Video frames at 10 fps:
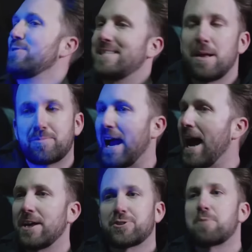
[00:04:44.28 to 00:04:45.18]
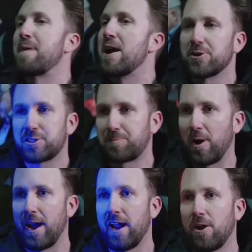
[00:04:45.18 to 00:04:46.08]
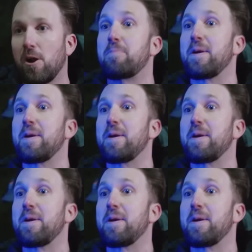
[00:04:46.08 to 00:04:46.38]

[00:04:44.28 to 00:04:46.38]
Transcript: With zip ties or bear spray or a